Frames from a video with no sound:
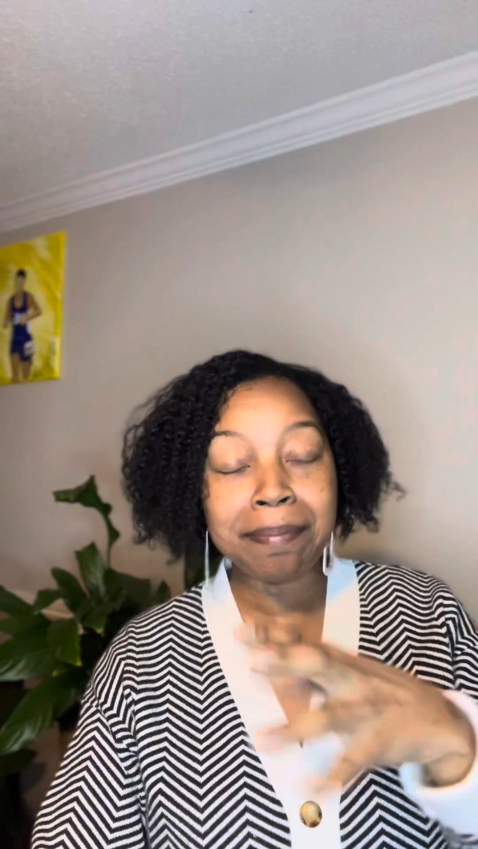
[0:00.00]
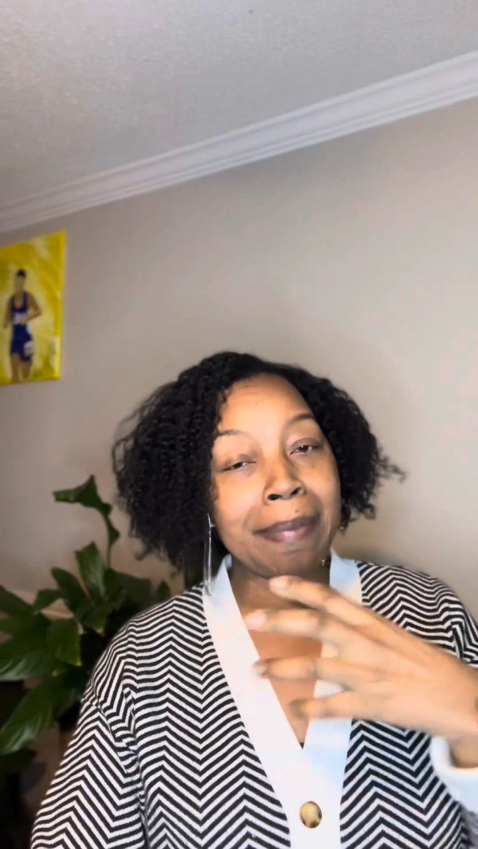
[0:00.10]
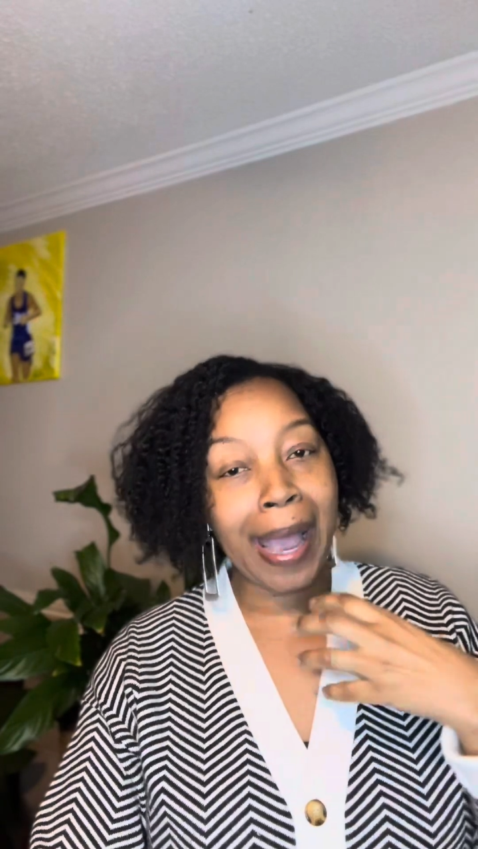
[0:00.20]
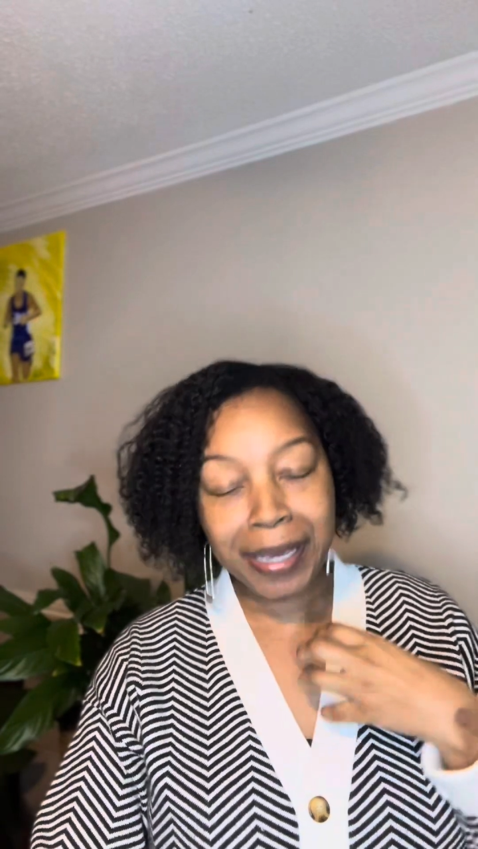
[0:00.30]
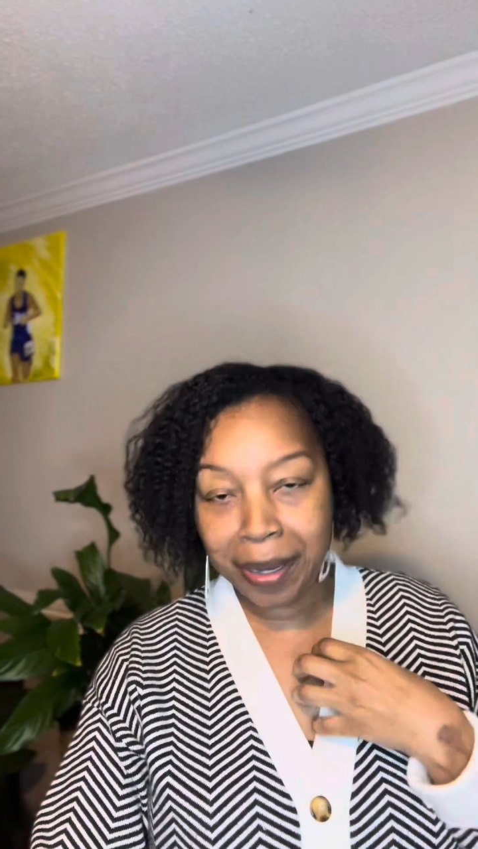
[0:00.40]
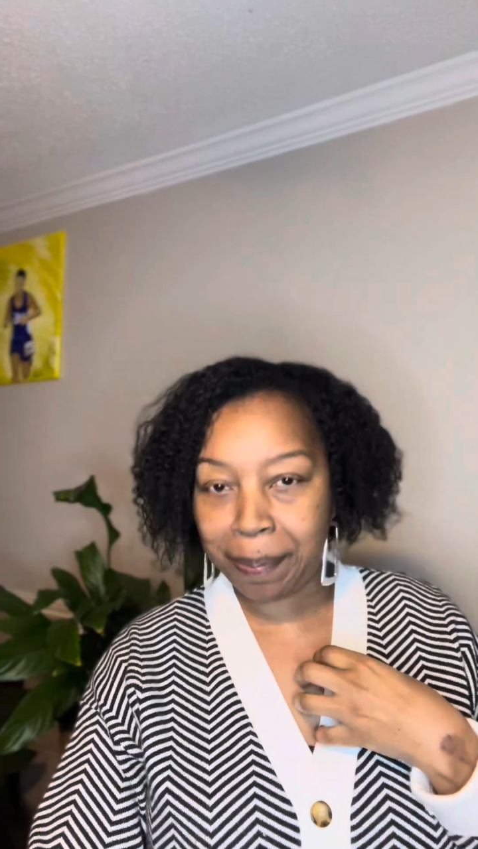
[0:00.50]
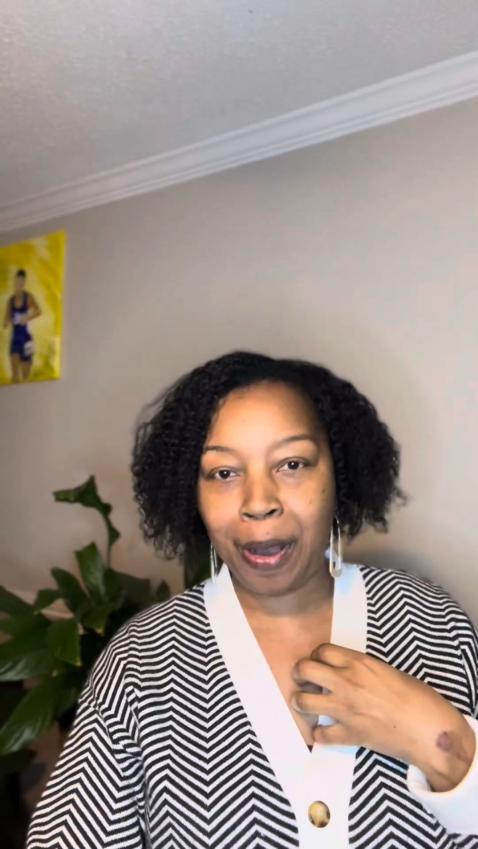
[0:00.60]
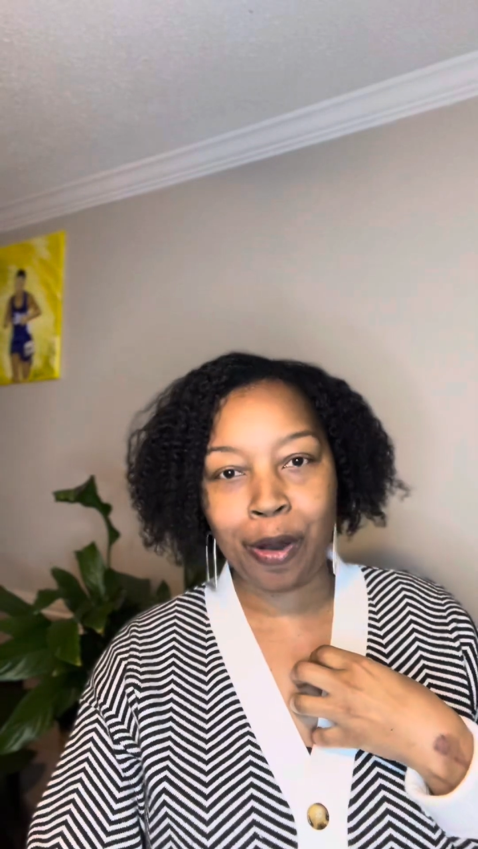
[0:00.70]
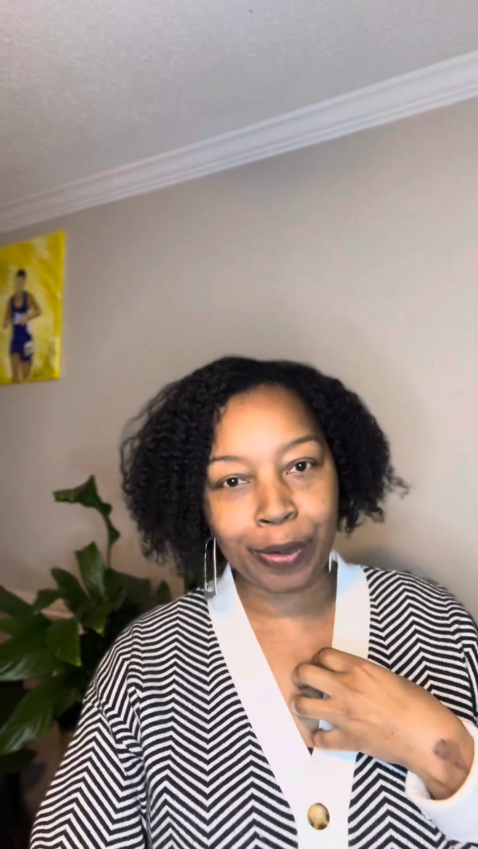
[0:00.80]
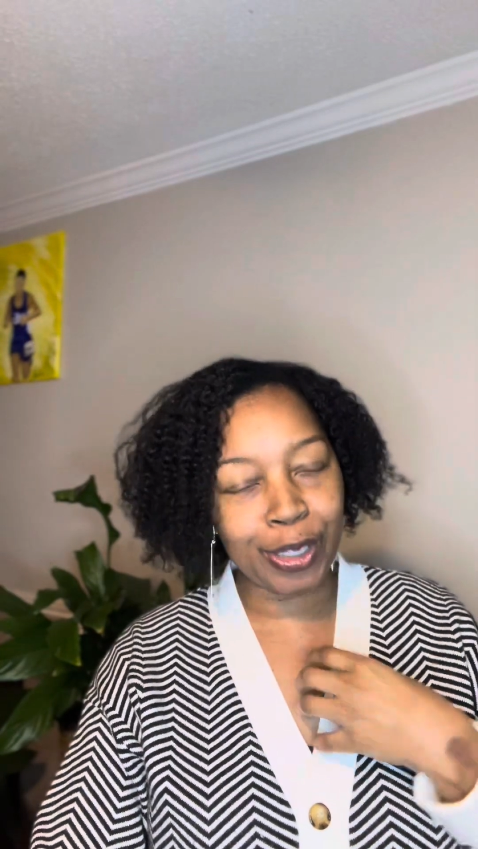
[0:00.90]
my
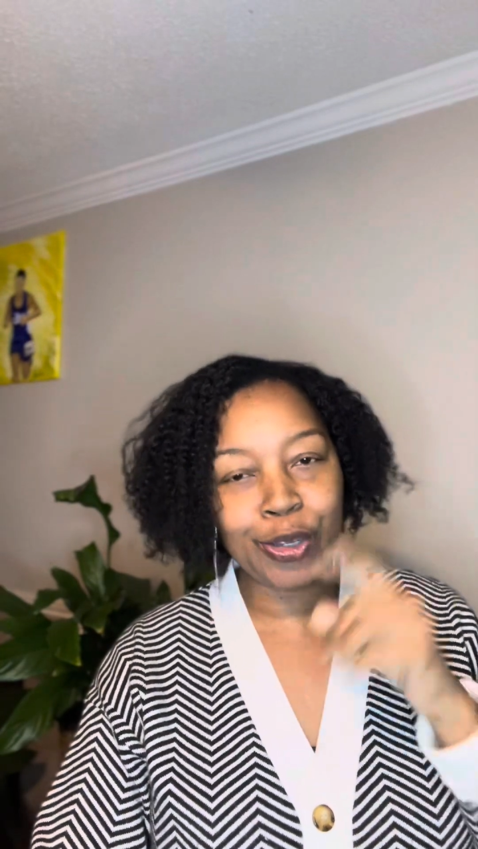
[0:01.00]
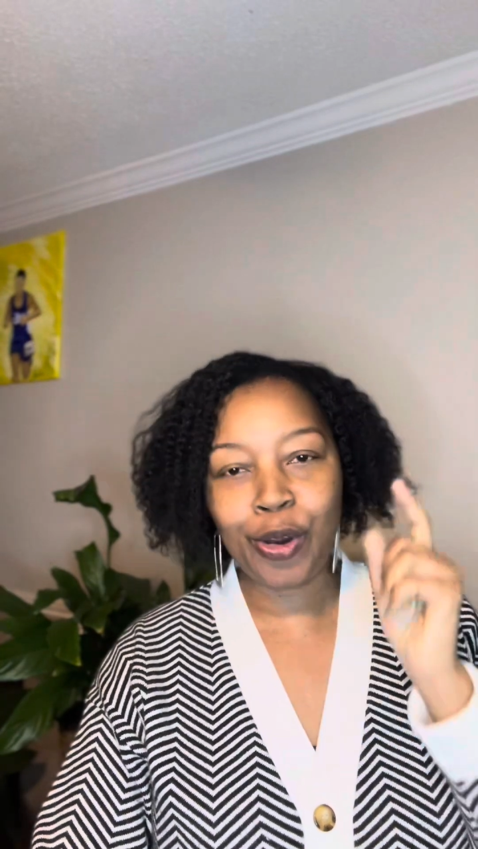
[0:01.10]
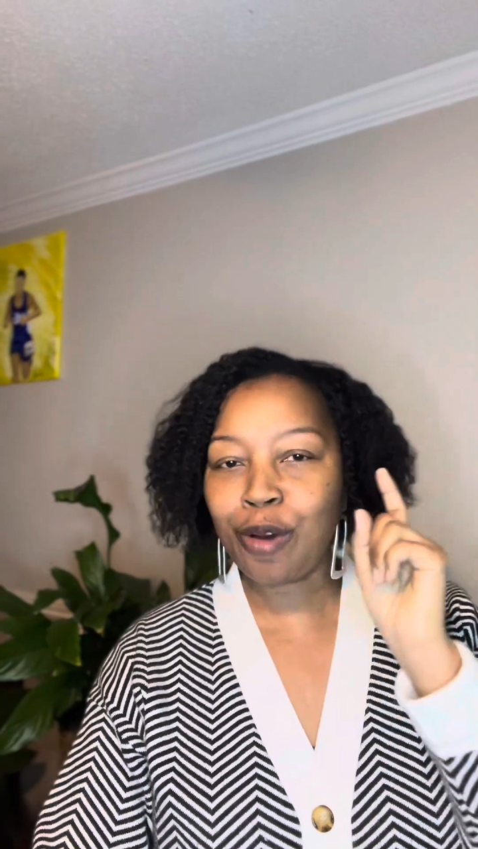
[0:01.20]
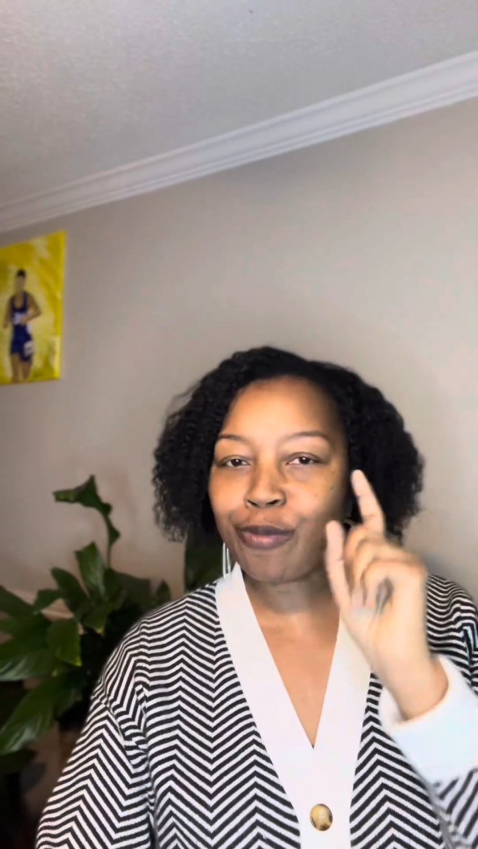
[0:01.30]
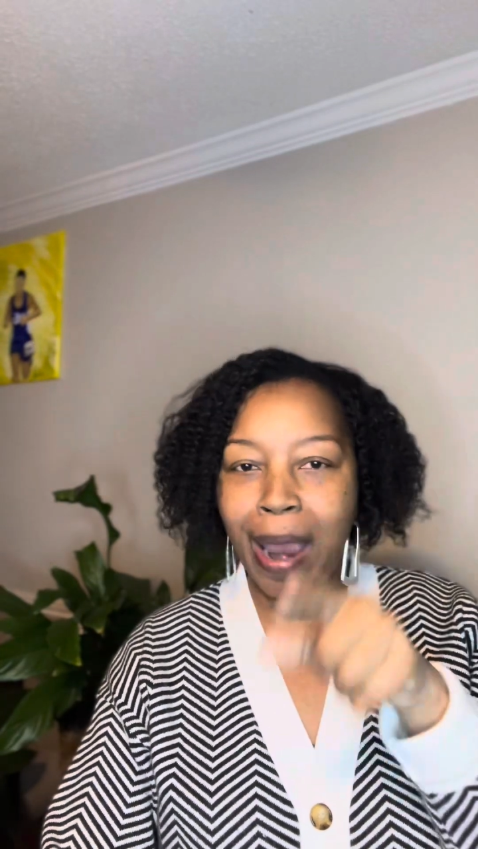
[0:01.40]
opponent, your